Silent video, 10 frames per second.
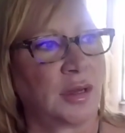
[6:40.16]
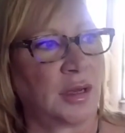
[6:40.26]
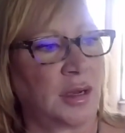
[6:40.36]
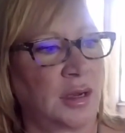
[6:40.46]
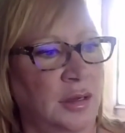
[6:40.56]

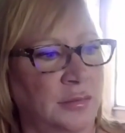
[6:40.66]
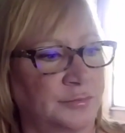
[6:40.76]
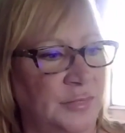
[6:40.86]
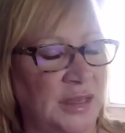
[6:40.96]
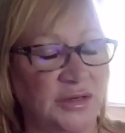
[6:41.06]

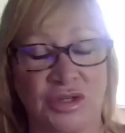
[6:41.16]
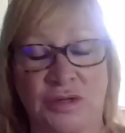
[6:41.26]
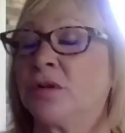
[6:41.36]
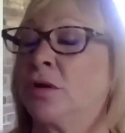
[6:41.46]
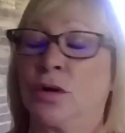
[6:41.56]
And Jim
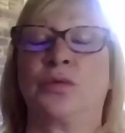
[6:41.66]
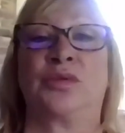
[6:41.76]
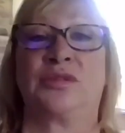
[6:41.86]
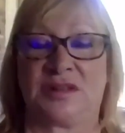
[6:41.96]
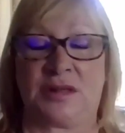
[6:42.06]
Malone
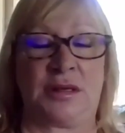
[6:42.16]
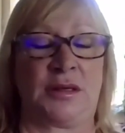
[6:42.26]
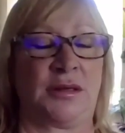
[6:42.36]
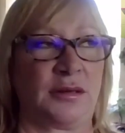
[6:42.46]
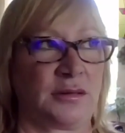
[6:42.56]
was
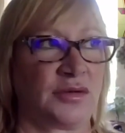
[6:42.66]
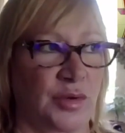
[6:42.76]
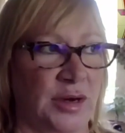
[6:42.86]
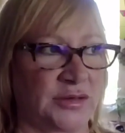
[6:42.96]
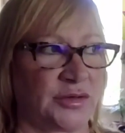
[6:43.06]
the
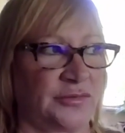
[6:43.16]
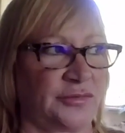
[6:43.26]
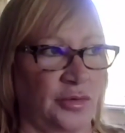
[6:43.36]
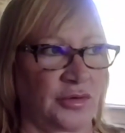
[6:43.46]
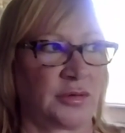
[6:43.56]
director
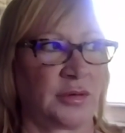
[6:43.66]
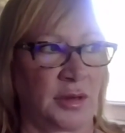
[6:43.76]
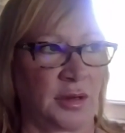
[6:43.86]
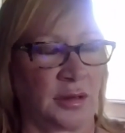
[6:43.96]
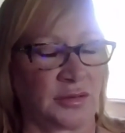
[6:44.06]
for
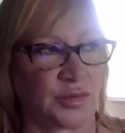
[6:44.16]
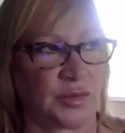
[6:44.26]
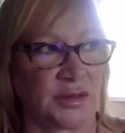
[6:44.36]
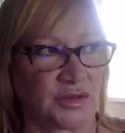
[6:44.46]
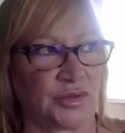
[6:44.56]
Twin
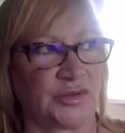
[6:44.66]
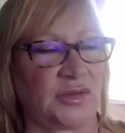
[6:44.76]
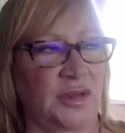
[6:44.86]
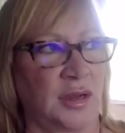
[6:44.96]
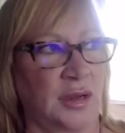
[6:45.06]
Angels.
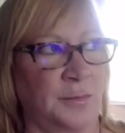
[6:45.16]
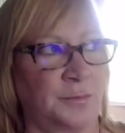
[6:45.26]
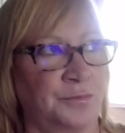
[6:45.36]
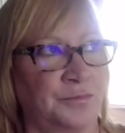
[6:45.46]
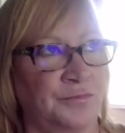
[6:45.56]
But